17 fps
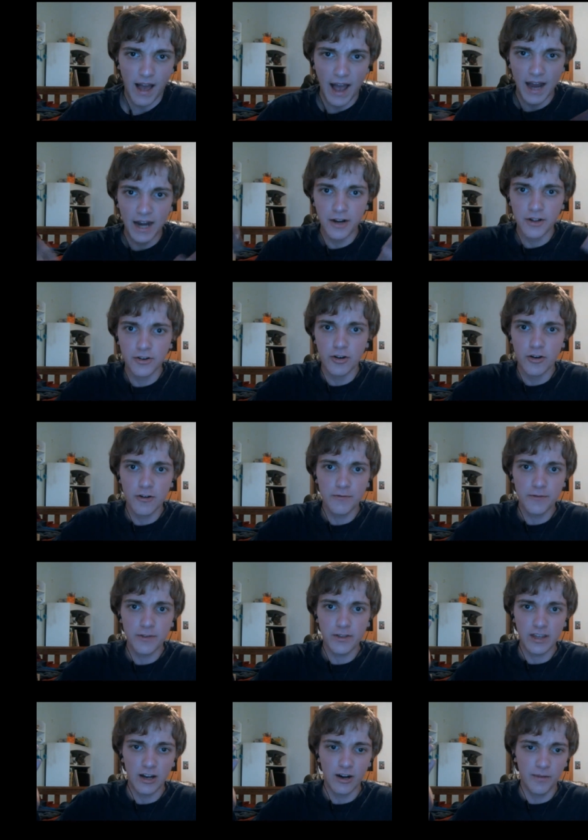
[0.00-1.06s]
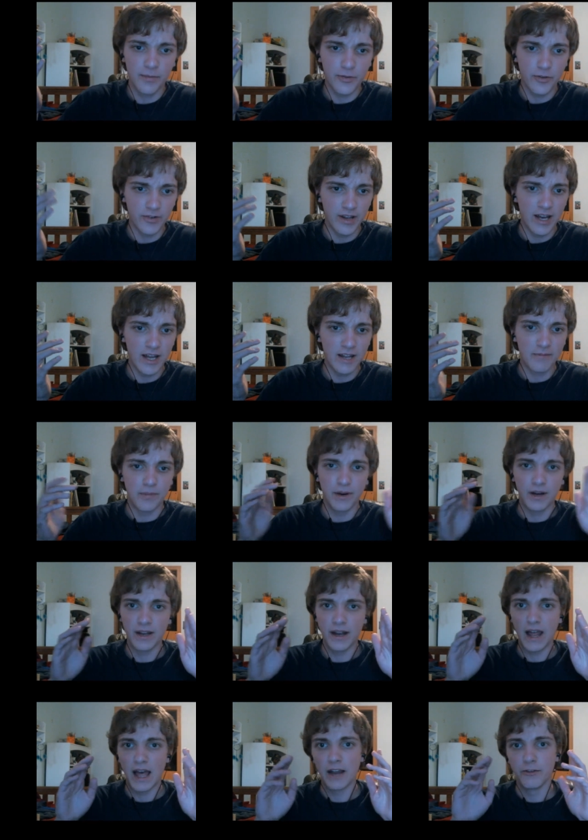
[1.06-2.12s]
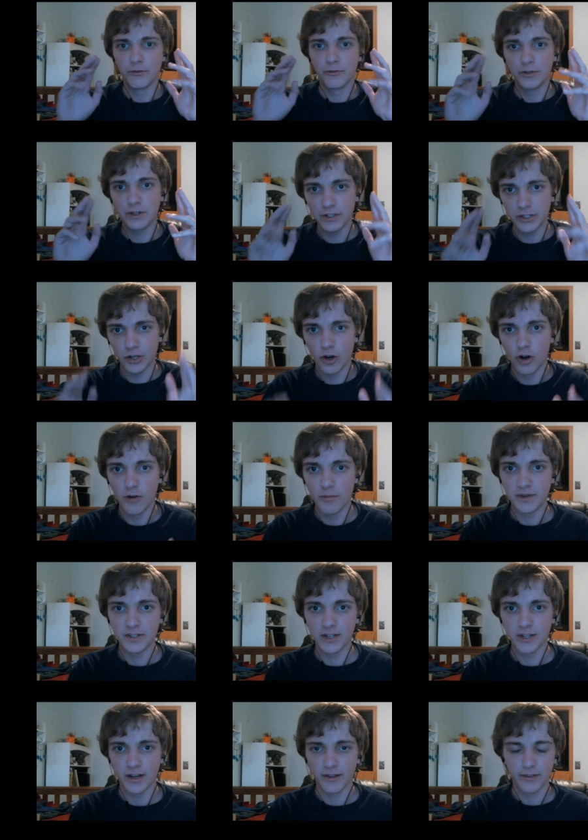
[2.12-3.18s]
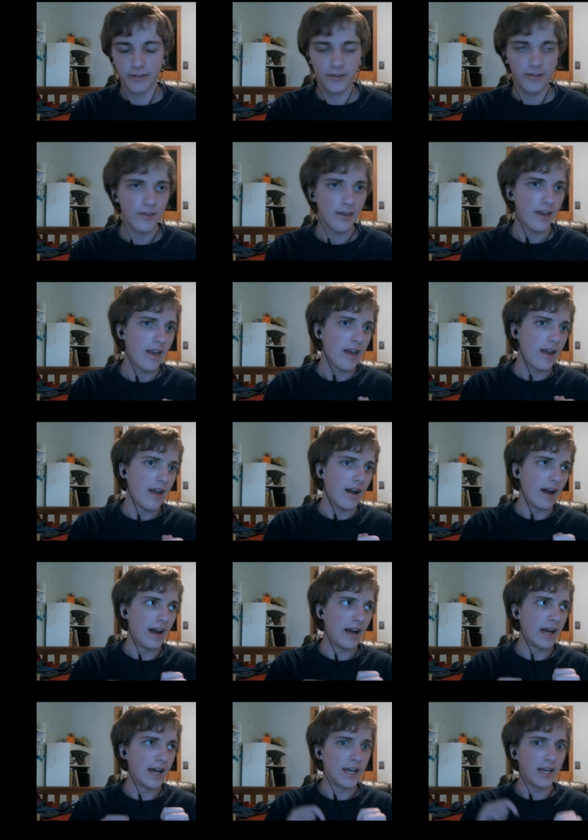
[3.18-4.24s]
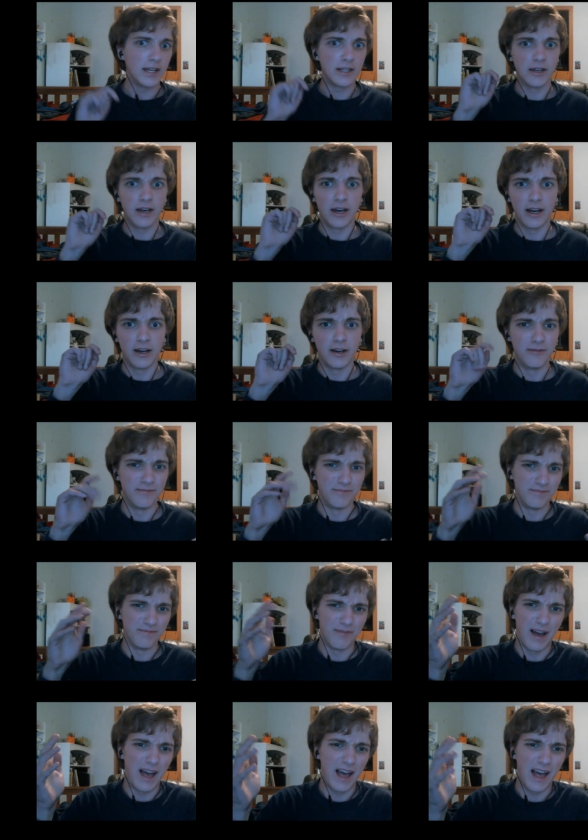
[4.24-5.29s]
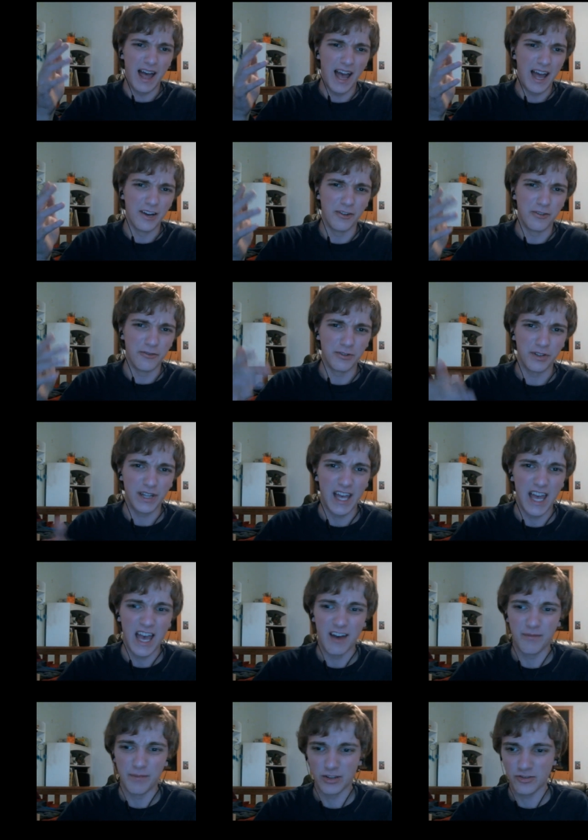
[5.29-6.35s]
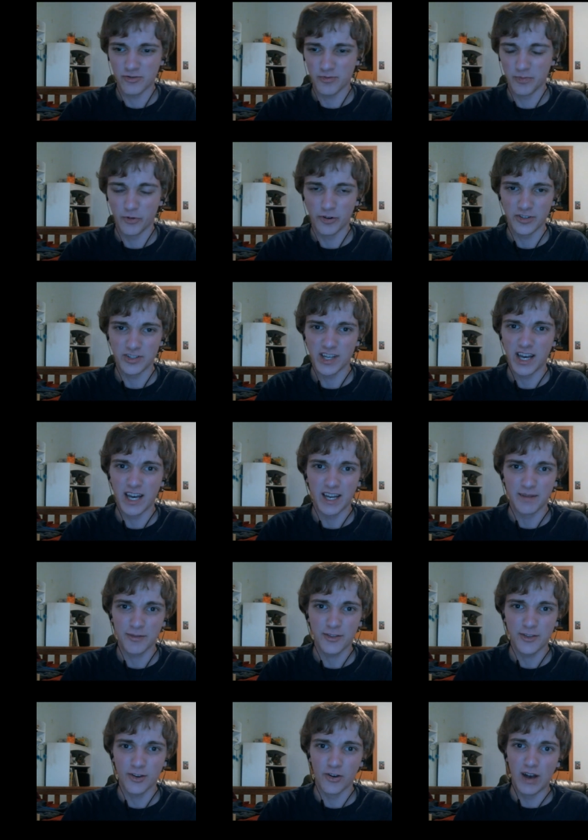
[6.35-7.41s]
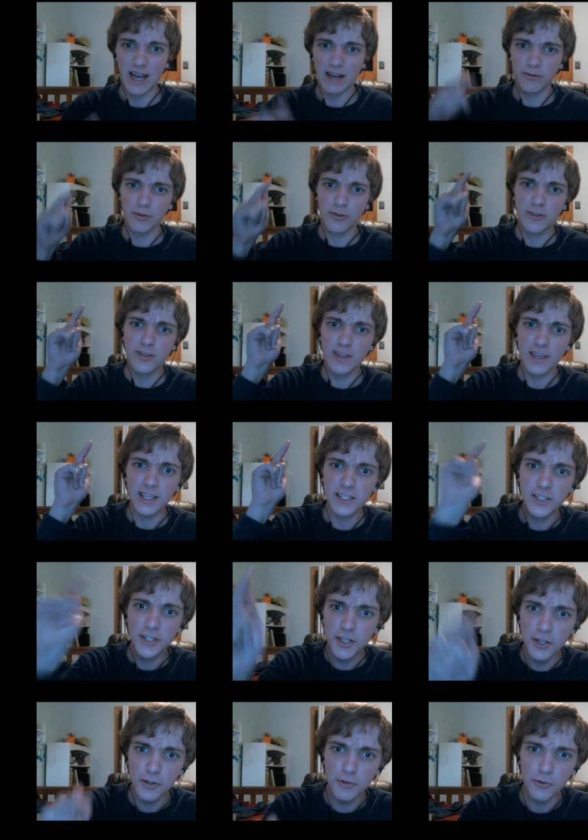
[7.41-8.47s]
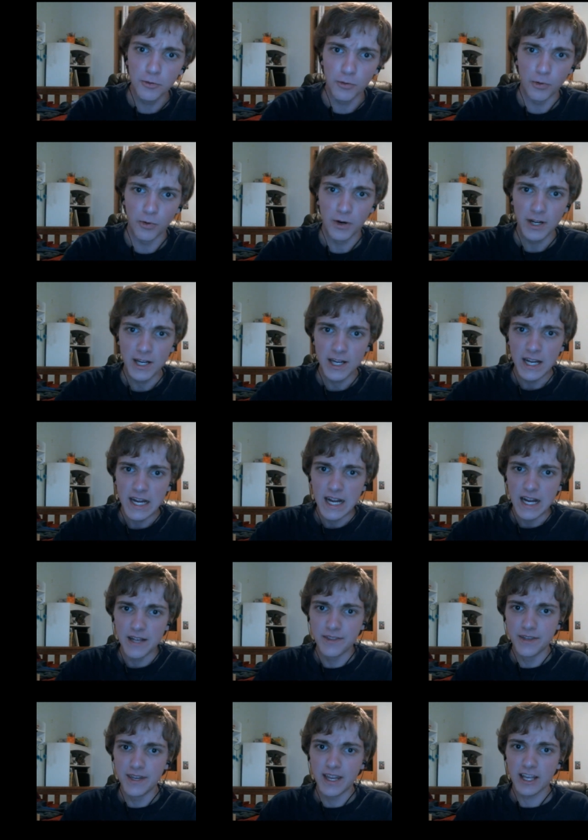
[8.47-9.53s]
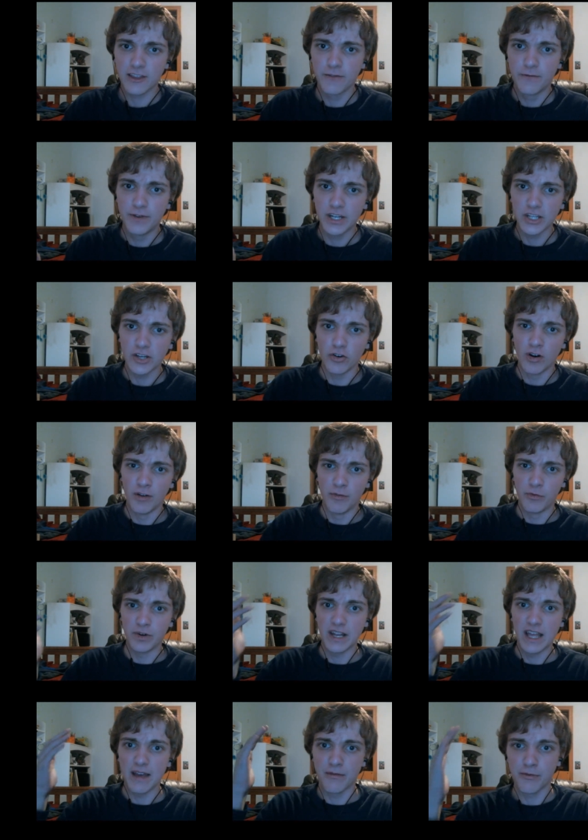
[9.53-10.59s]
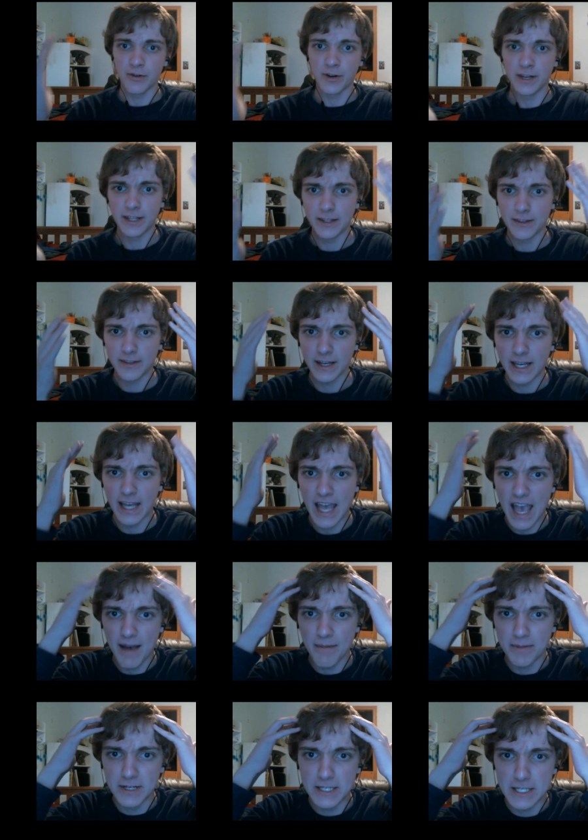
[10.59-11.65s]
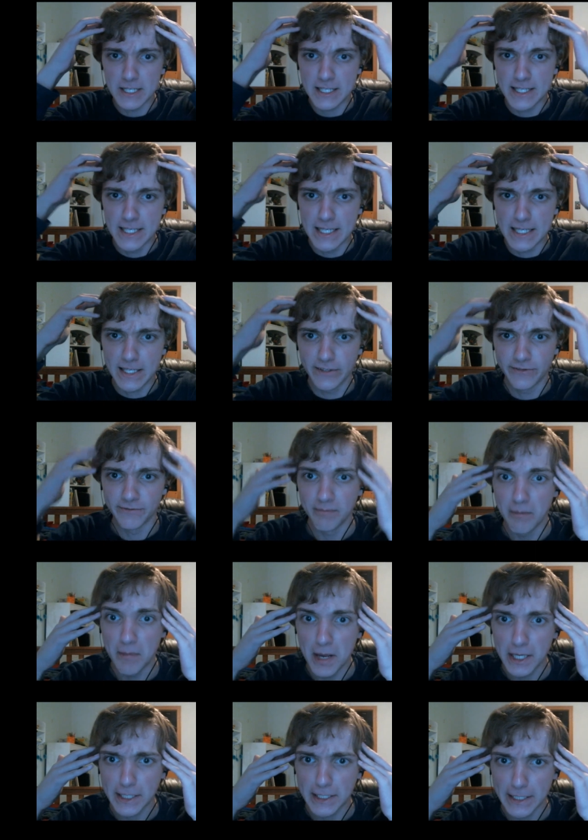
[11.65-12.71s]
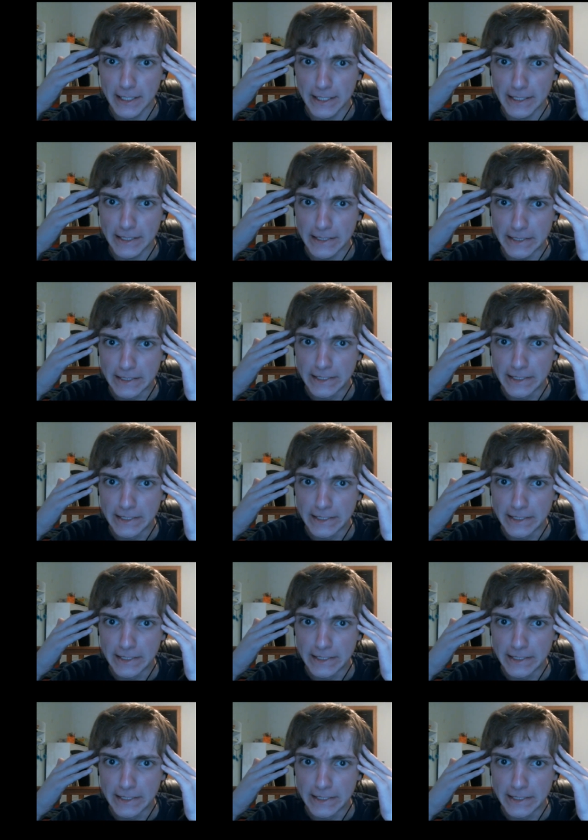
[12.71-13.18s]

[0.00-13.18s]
I don't know if this helps or not, but I really hope it does. I don't really have much more time, so I will see you in the next video of whatever it is I happen to think of making.